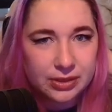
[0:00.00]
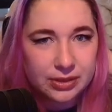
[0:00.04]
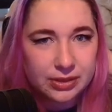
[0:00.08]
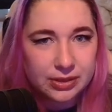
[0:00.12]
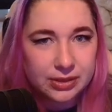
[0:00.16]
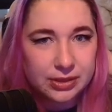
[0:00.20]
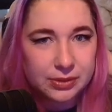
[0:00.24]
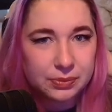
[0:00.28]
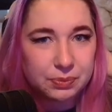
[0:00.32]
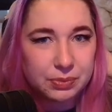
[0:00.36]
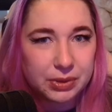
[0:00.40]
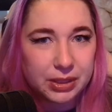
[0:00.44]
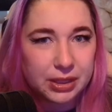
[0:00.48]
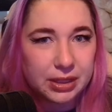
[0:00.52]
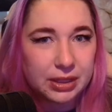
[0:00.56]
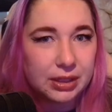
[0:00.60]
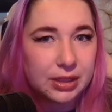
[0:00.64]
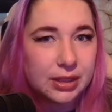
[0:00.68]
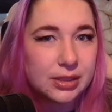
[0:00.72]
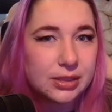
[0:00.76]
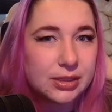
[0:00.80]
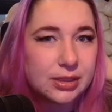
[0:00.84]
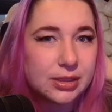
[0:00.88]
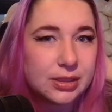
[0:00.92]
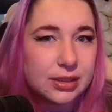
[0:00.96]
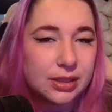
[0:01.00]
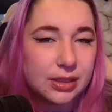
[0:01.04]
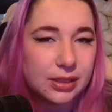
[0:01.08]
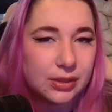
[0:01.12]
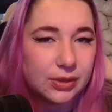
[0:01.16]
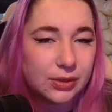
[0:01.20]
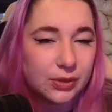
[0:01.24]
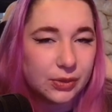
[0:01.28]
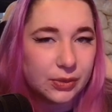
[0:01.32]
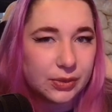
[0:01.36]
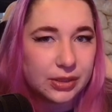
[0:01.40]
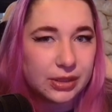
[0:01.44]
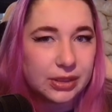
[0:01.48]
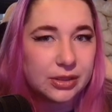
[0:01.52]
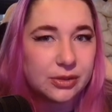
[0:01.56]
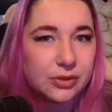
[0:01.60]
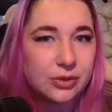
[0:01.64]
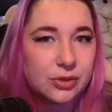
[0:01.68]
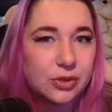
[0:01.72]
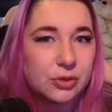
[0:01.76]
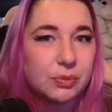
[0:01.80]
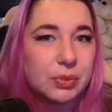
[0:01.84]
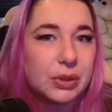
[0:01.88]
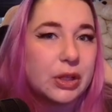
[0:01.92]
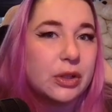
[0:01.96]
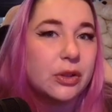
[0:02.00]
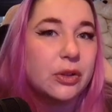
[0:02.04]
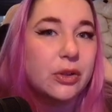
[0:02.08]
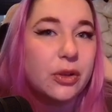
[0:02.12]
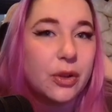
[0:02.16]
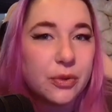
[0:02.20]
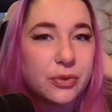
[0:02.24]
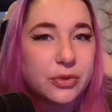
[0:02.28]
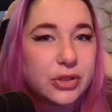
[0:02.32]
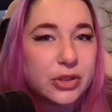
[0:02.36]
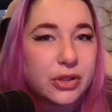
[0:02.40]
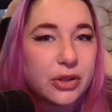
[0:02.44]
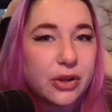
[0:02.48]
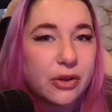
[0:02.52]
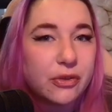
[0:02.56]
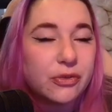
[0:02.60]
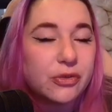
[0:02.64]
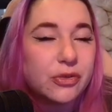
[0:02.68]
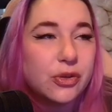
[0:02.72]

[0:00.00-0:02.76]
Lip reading: space. You need to be close enough,